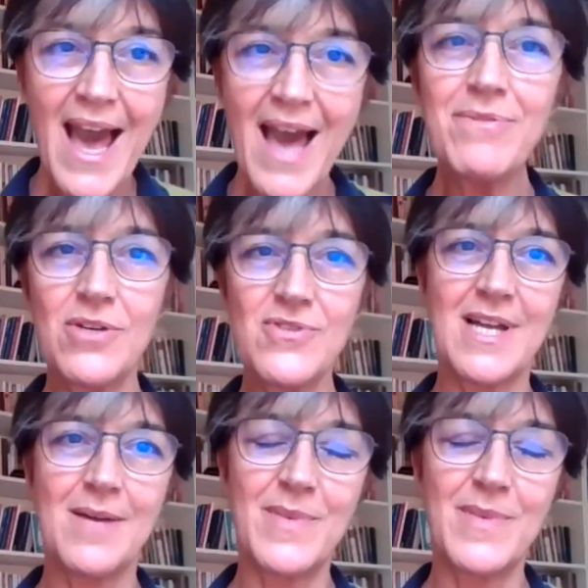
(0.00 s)
have those
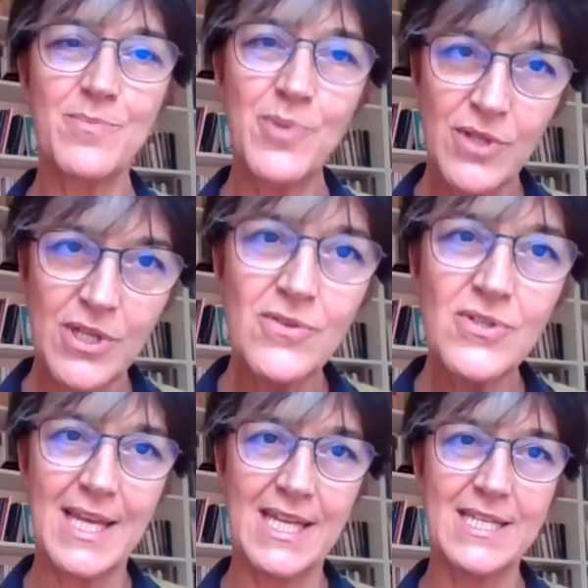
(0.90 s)
numbers,
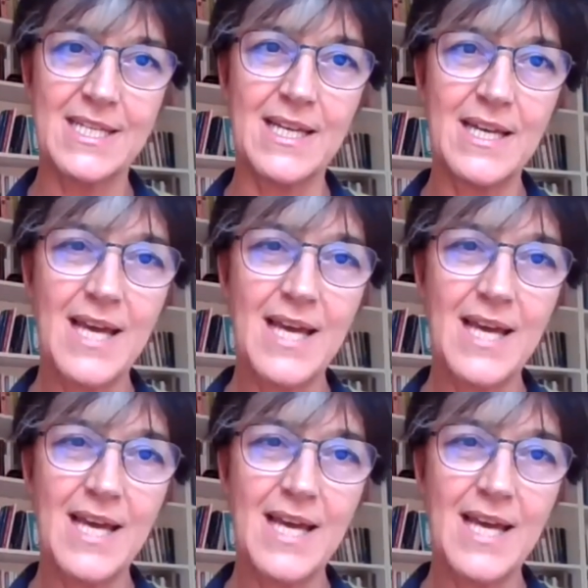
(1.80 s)
produce data,